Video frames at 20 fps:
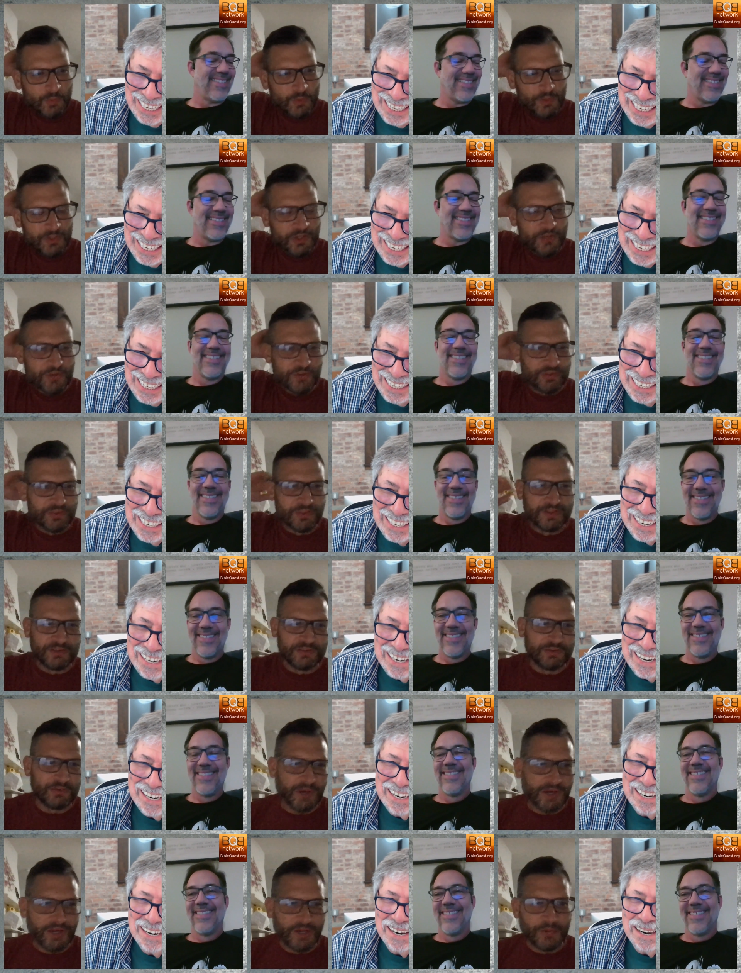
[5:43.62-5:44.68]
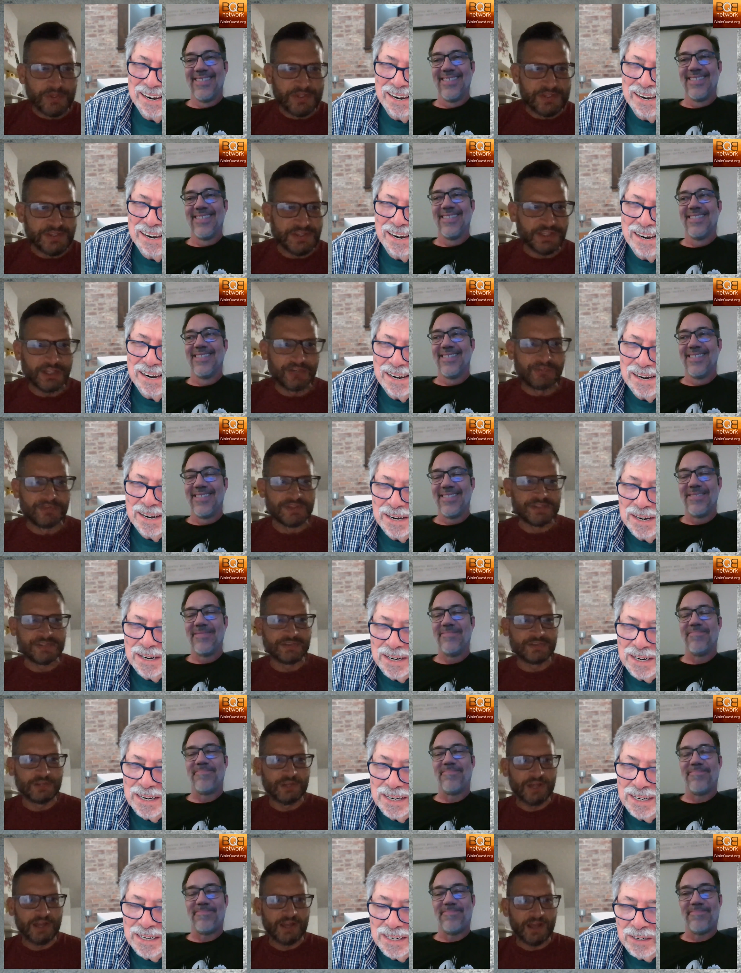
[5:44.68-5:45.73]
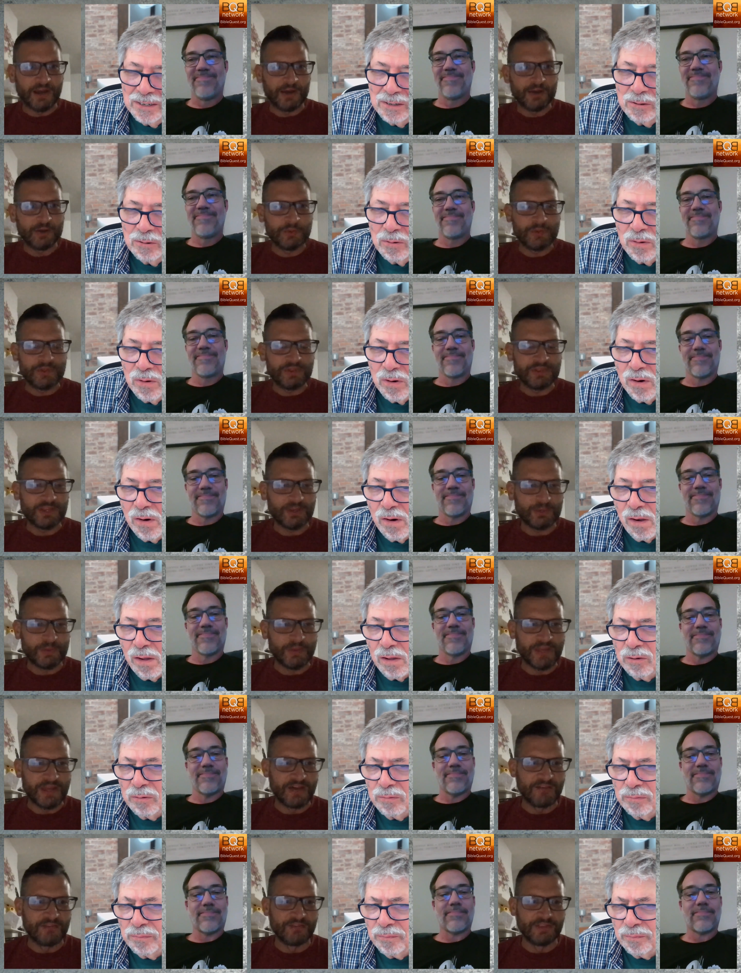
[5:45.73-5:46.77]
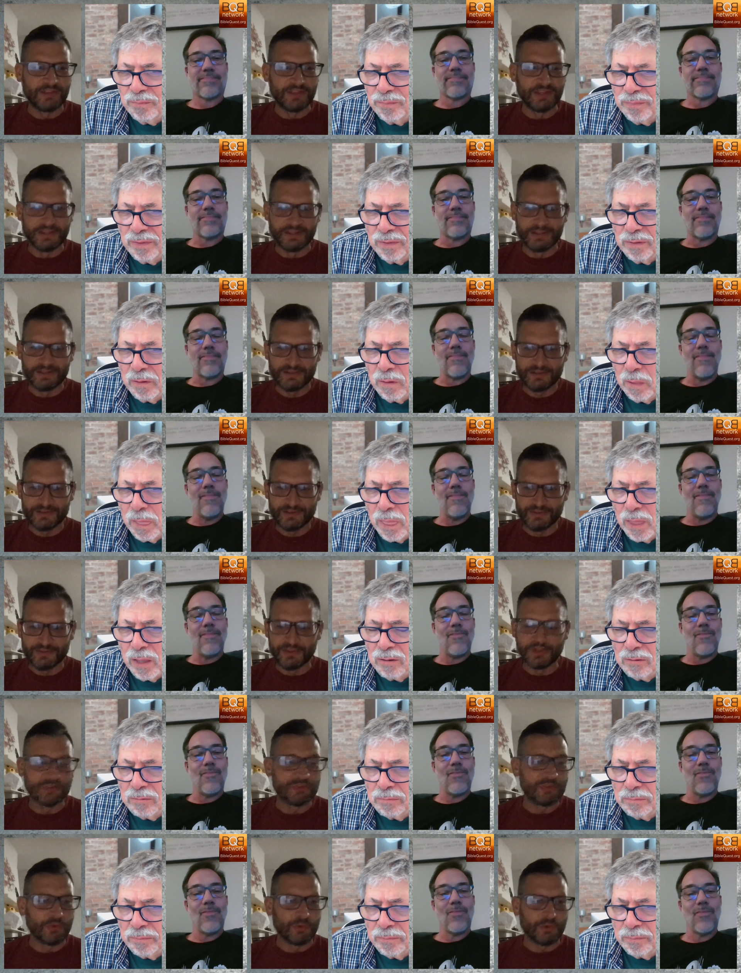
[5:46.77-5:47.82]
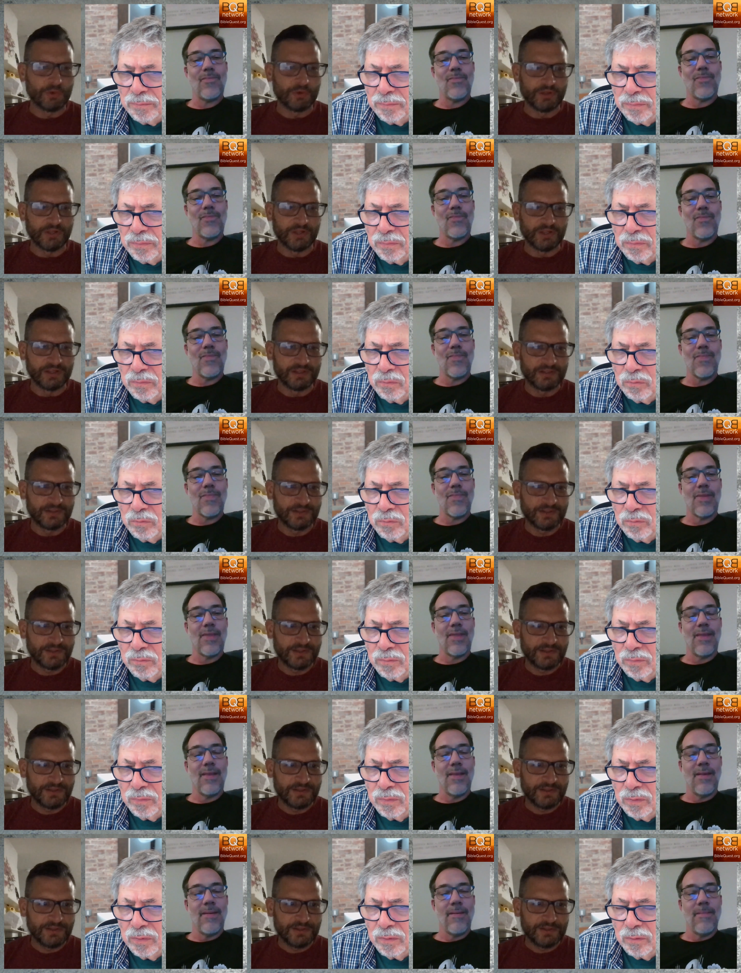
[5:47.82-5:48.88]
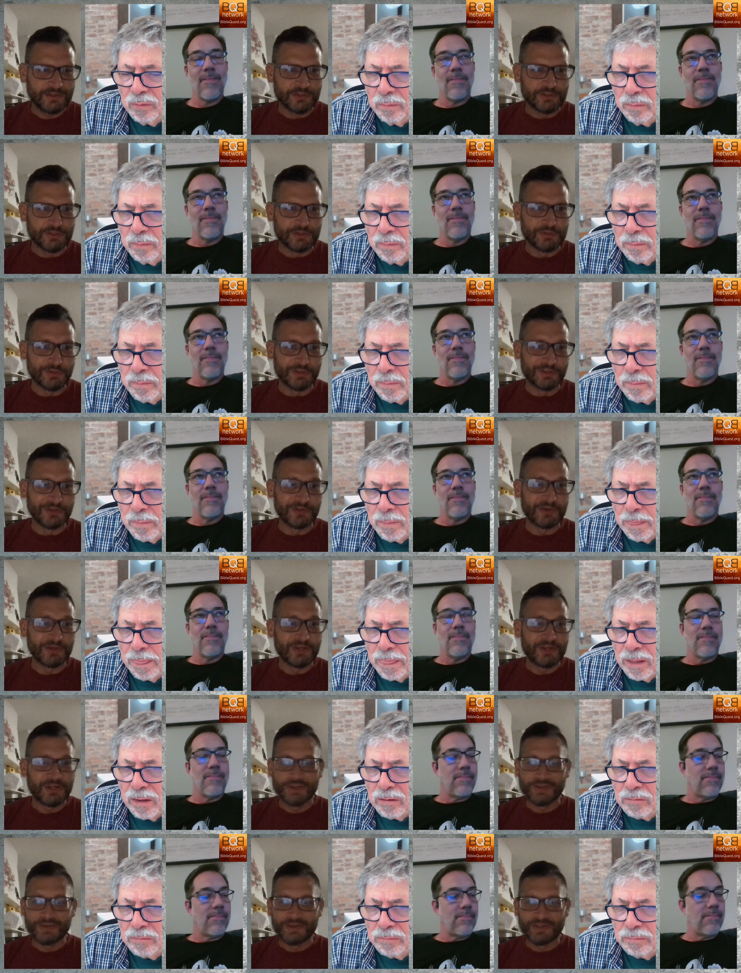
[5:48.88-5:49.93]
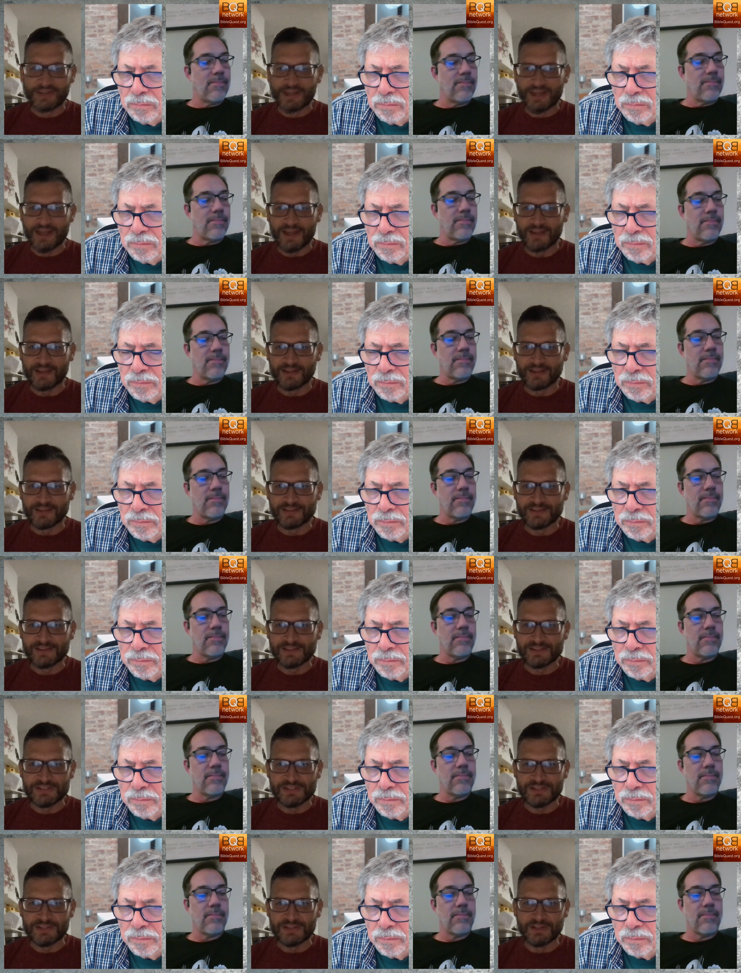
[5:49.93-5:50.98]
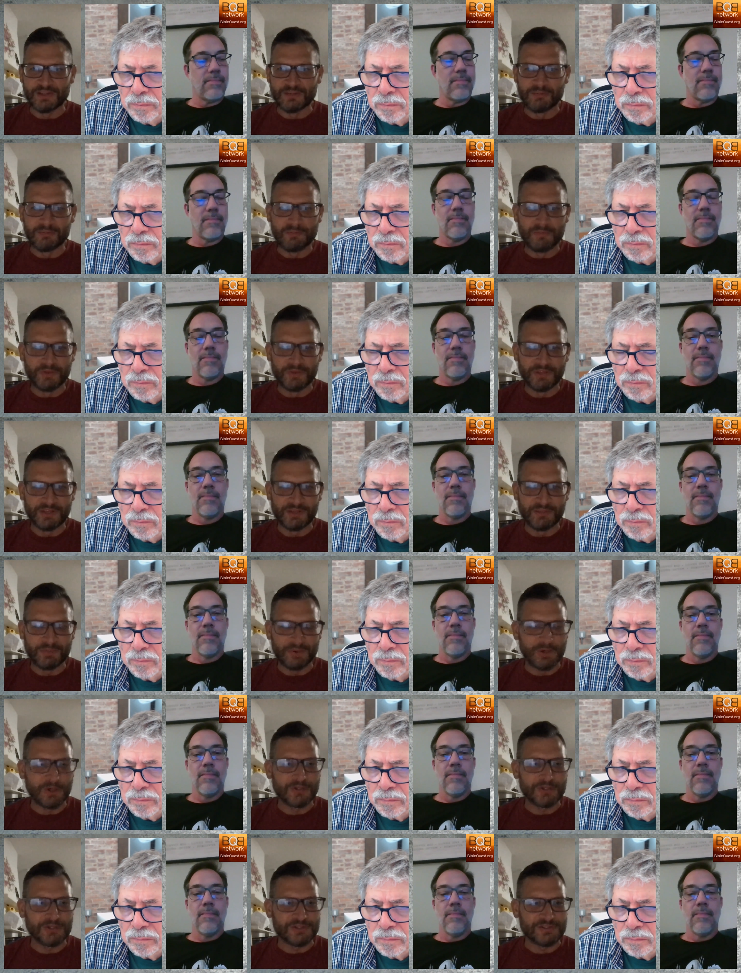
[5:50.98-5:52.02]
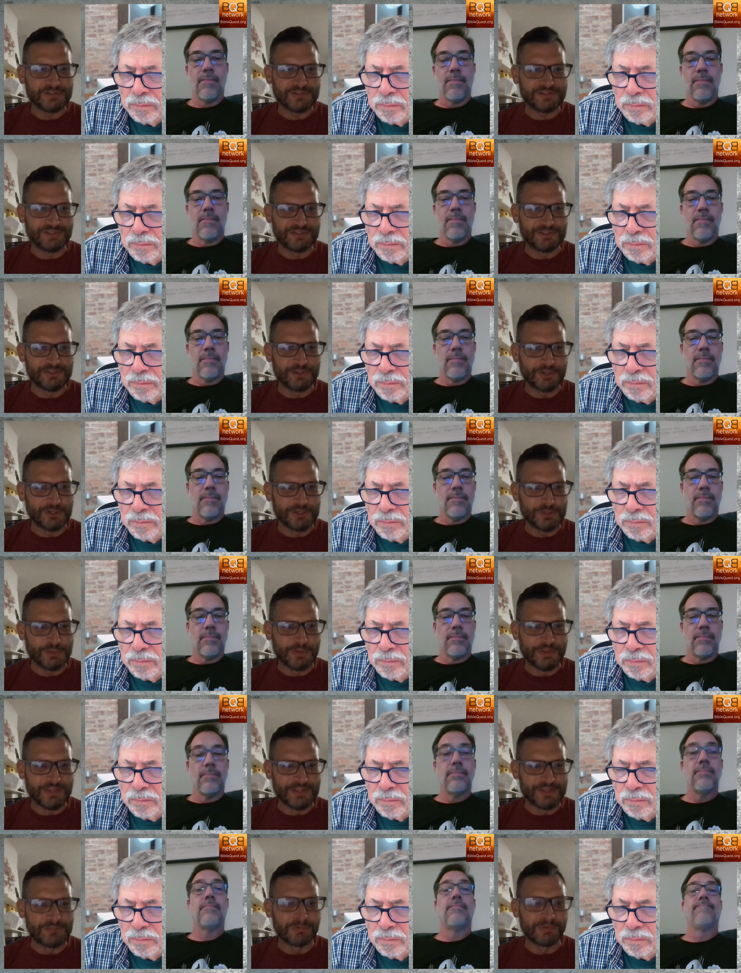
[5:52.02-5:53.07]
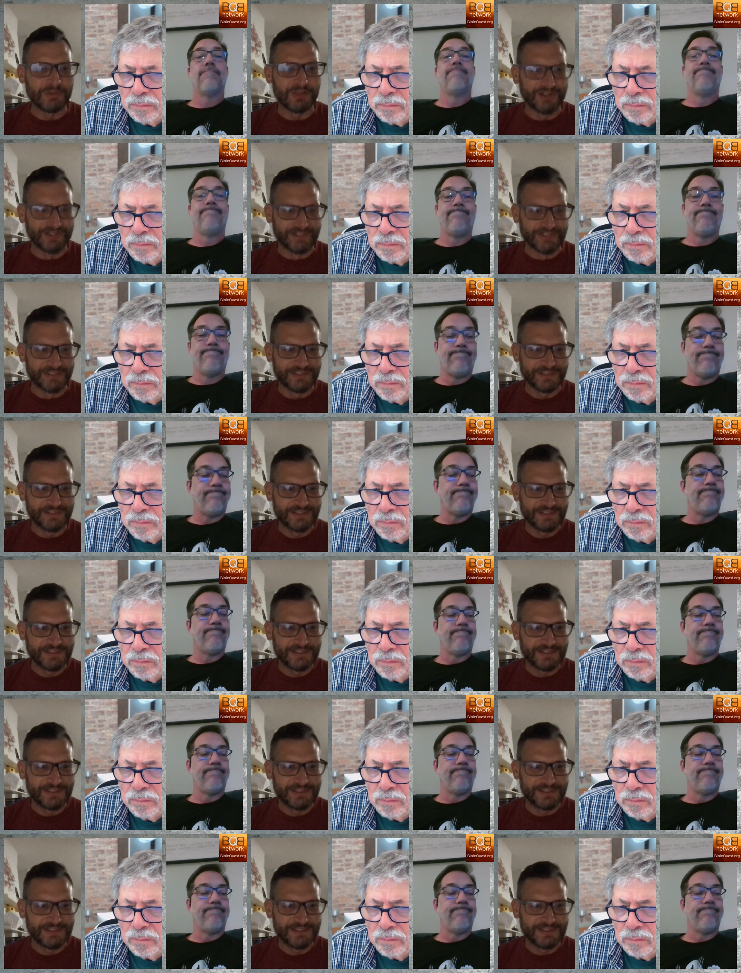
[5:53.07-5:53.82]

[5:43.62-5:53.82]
Speaker 1: One other thing too, I always think of is how do we think we have the the authority to do? You know, and it tells us he he, he purchased the church with his blood.